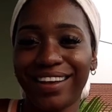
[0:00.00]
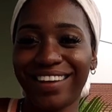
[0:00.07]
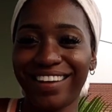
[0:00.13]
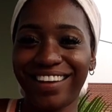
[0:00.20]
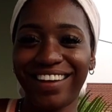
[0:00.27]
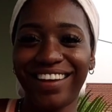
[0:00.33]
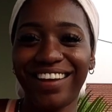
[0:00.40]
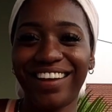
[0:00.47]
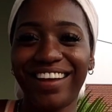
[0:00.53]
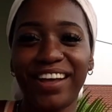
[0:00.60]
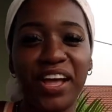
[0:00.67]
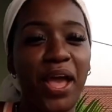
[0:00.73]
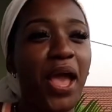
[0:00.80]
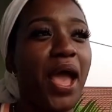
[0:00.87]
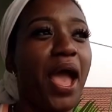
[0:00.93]

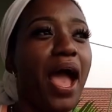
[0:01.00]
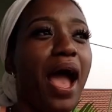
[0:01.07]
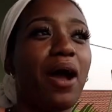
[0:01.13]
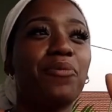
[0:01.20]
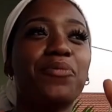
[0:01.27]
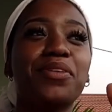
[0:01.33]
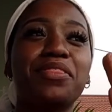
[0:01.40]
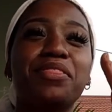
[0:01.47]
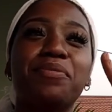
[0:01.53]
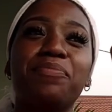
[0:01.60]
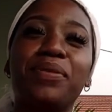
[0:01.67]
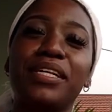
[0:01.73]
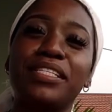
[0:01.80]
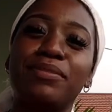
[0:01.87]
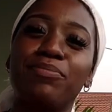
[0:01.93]
I want the
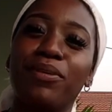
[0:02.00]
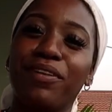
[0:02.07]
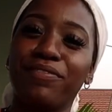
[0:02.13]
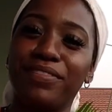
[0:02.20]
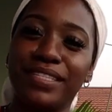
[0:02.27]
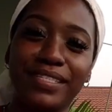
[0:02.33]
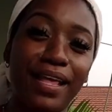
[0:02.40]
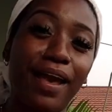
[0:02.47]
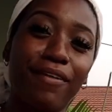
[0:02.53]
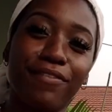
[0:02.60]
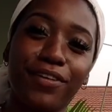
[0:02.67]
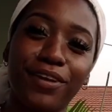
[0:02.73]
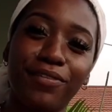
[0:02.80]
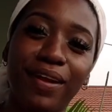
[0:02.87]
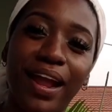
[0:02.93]
best breakfast
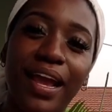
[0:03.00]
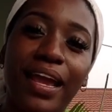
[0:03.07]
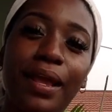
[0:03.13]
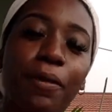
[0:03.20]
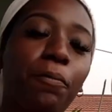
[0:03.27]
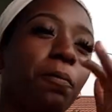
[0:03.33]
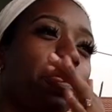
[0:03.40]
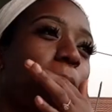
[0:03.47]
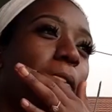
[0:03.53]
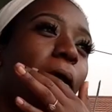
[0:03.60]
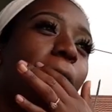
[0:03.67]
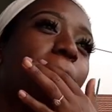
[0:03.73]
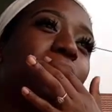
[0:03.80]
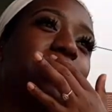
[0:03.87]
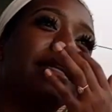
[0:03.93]
ever, right?
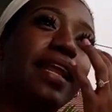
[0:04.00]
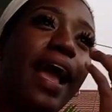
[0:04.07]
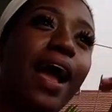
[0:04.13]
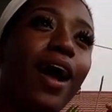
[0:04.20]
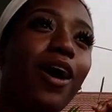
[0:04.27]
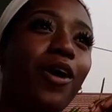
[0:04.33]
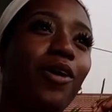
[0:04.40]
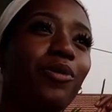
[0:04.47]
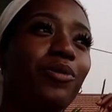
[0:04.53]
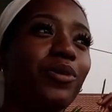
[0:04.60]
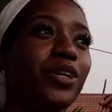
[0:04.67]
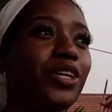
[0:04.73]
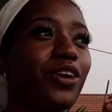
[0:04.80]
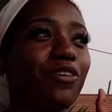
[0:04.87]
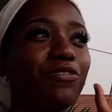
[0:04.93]
But now
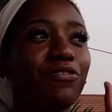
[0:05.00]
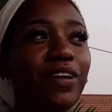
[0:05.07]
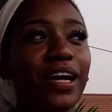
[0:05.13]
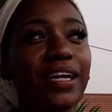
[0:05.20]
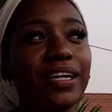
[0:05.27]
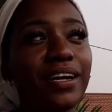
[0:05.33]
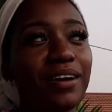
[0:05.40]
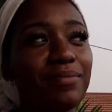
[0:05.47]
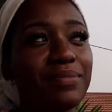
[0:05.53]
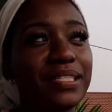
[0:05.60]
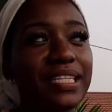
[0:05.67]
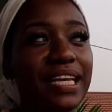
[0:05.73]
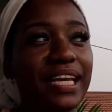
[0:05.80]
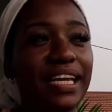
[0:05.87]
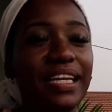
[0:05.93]
your friend comes
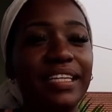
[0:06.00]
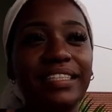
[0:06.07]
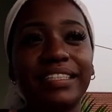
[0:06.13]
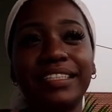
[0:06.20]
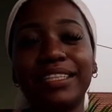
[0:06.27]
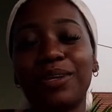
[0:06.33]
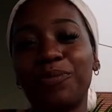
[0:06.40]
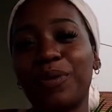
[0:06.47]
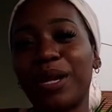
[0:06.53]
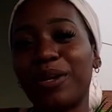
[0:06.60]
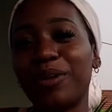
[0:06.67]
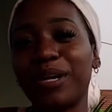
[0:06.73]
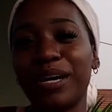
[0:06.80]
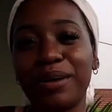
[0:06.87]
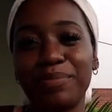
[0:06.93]
in, the
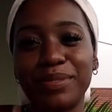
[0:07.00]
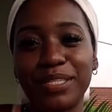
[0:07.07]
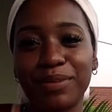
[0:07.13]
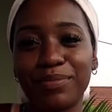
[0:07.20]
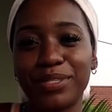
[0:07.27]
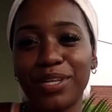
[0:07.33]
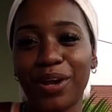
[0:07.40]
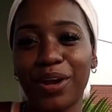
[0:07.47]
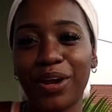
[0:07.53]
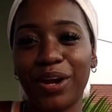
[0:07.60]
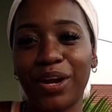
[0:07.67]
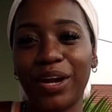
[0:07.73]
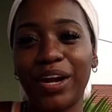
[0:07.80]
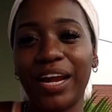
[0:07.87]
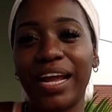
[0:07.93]
waiter comes up to
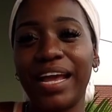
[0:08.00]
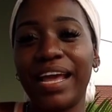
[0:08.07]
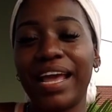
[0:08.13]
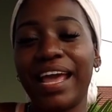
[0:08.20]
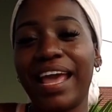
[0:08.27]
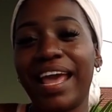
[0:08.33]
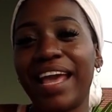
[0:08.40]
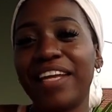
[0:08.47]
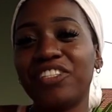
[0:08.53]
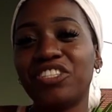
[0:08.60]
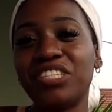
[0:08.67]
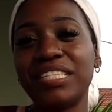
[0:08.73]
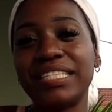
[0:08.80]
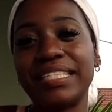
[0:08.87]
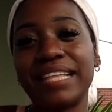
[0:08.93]
her, and
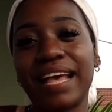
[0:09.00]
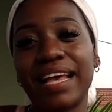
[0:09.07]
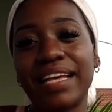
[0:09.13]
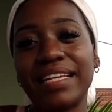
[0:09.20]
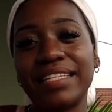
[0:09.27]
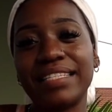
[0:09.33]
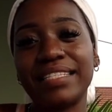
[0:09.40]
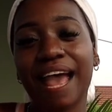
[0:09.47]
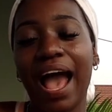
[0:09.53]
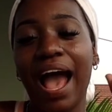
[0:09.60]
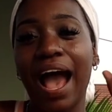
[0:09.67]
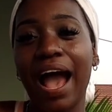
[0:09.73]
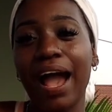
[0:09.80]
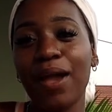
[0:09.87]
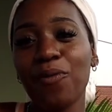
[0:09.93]
she says,
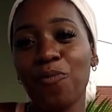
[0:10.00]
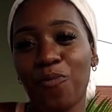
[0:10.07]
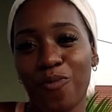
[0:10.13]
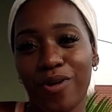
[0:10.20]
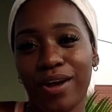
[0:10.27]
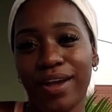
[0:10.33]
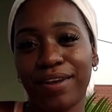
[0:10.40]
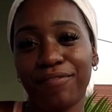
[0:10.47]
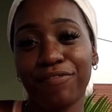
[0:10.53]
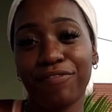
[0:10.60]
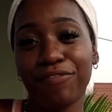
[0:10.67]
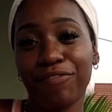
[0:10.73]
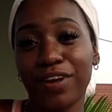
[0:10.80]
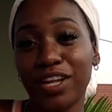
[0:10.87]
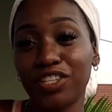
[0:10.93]
I want
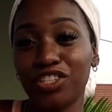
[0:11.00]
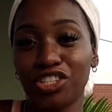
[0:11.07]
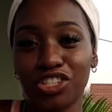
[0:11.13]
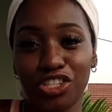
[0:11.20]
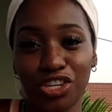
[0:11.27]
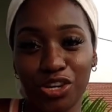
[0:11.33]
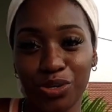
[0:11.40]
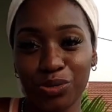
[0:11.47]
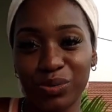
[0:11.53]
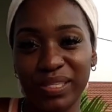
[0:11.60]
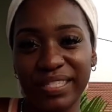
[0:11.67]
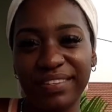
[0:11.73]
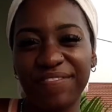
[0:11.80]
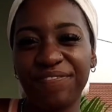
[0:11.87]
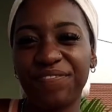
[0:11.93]
French toast,
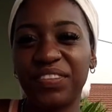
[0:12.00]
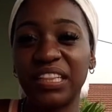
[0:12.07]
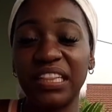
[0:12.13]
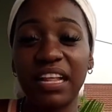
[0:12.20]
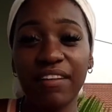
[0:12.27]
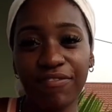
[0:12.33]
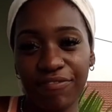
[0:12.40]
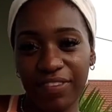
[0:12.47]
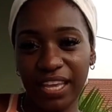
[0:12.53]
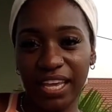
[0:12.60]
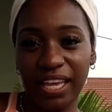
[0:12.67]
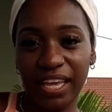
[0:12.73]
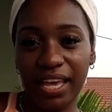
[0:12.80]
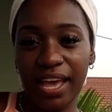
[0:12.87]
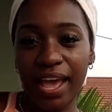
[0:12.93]

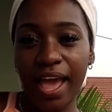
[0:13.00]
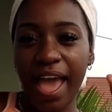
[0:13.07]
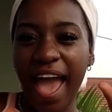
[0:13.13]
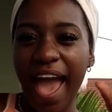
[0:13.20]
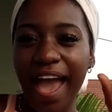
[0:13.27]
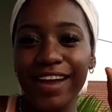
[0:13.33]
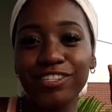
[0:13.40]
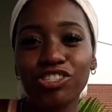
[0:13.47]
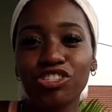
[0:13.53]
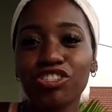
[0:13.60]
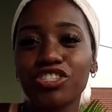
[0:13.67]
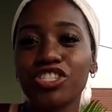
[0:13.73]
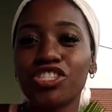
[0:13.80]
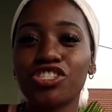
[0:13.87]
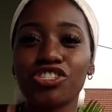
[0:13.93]
fluffy,
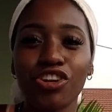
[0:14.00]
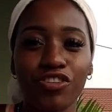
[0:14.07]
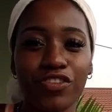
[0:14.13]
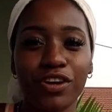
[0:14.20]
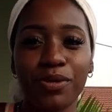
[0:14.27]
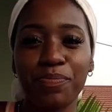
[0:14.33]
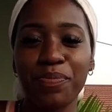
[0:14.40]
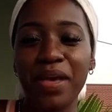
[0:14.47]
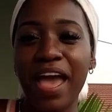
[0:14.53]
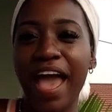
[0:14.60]
extra syrup,